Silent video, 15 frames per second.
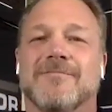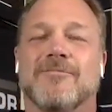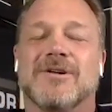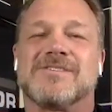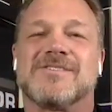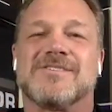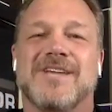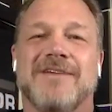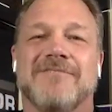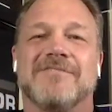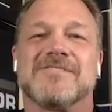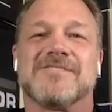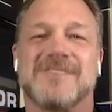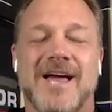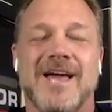what Steve
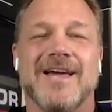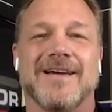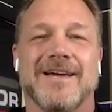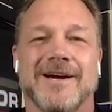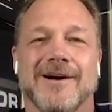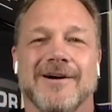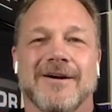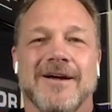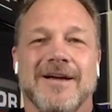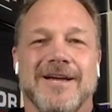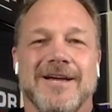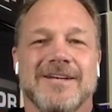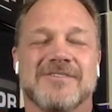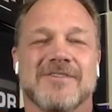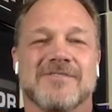is saying here
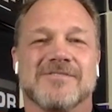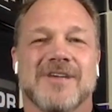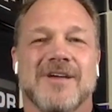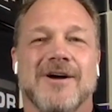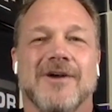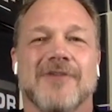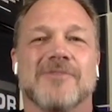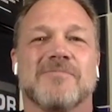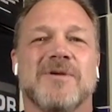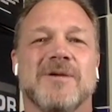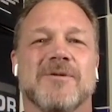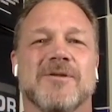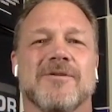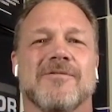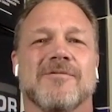is there's other
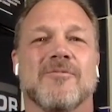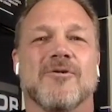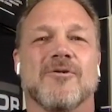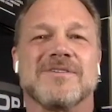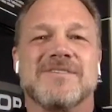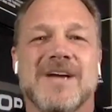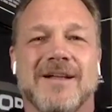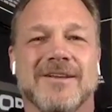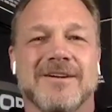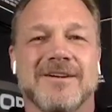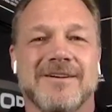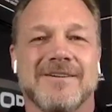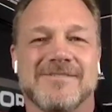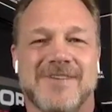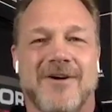people that are more
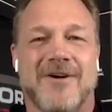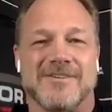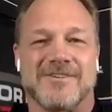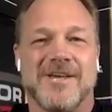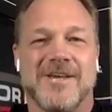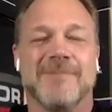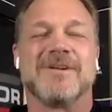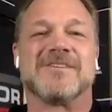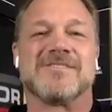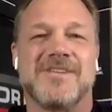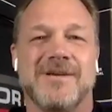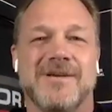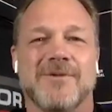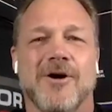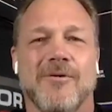talented as artists. Him and his
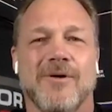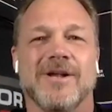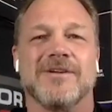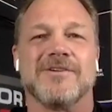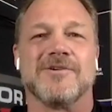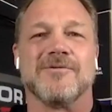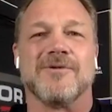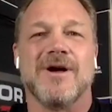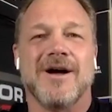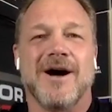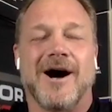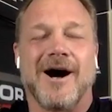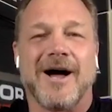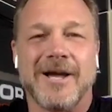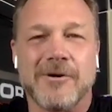team go in and do
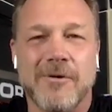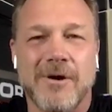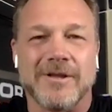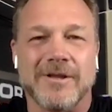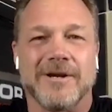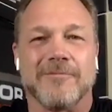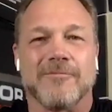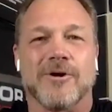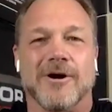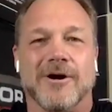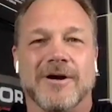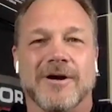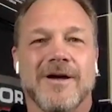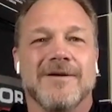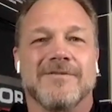high quality
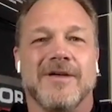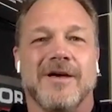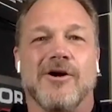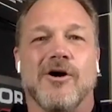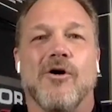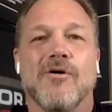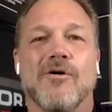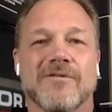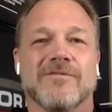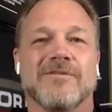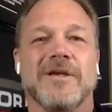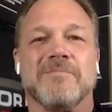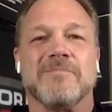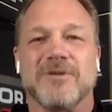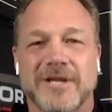work that
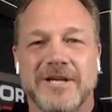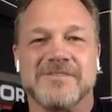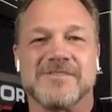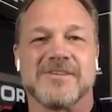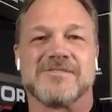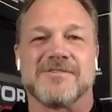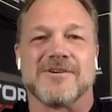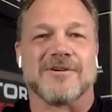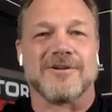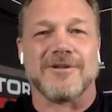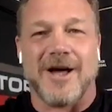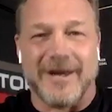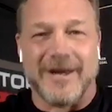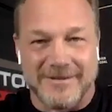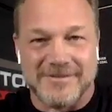overly pleases their
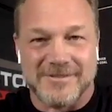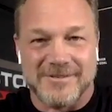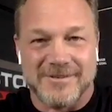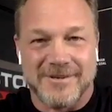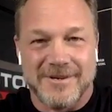clients.